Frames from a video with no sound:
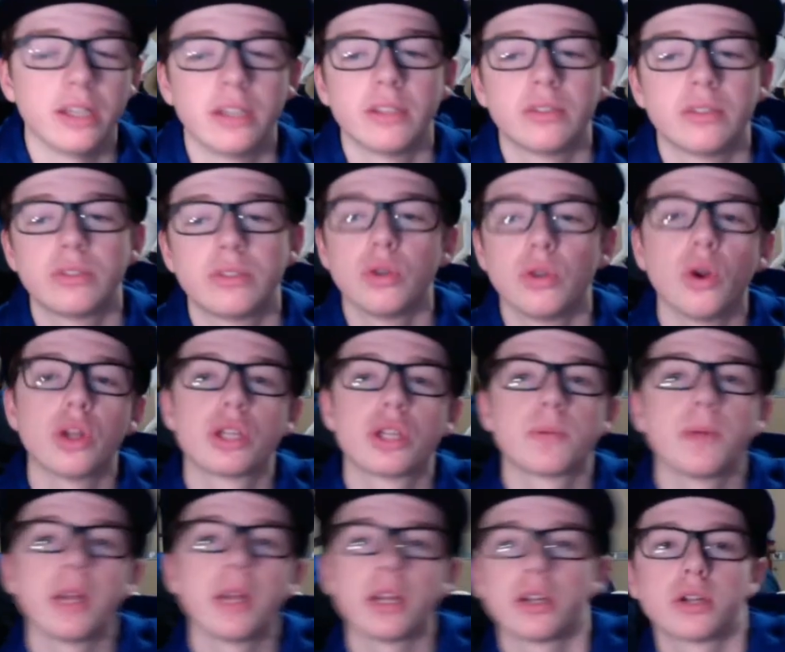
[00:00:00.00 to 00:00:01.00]
George
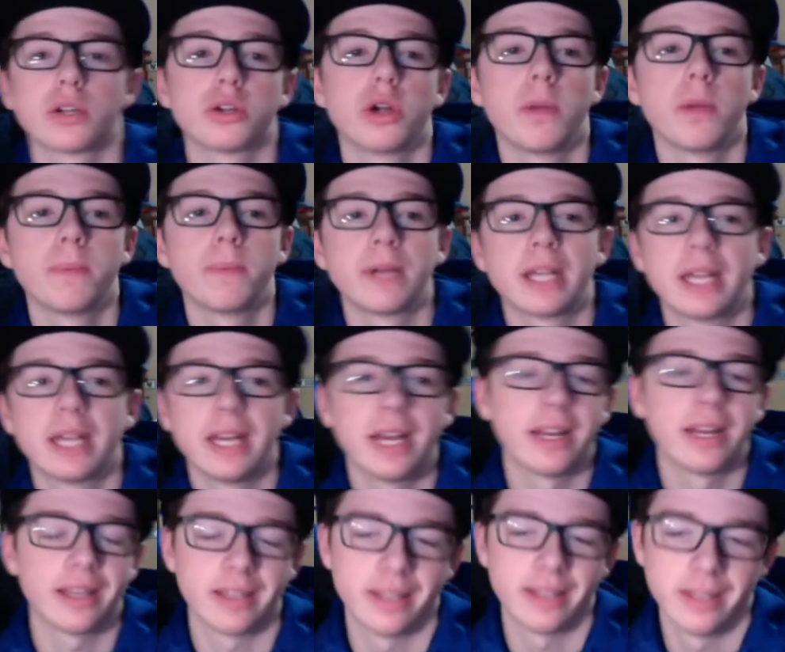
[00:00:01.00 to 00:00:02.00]
Springer grew up in
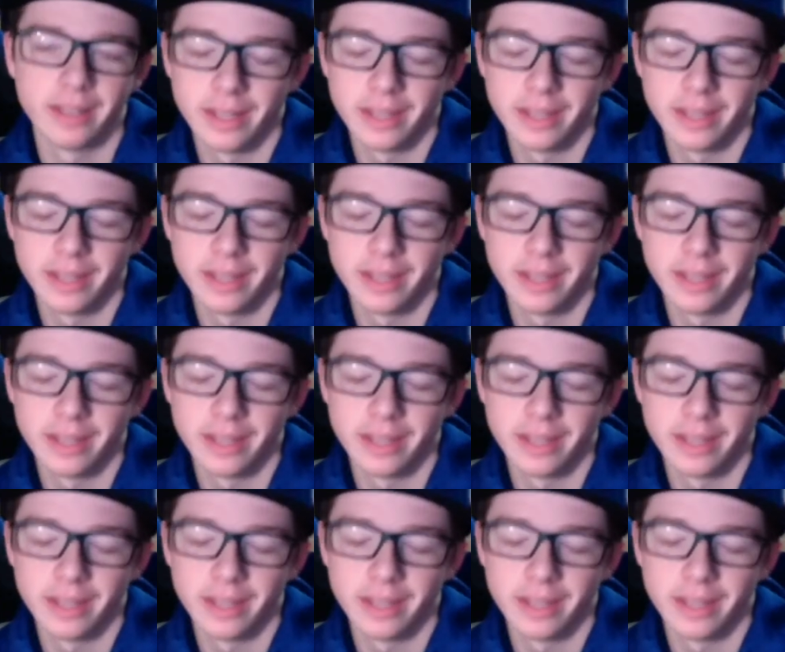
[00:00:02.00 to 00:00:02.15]
Connecticut.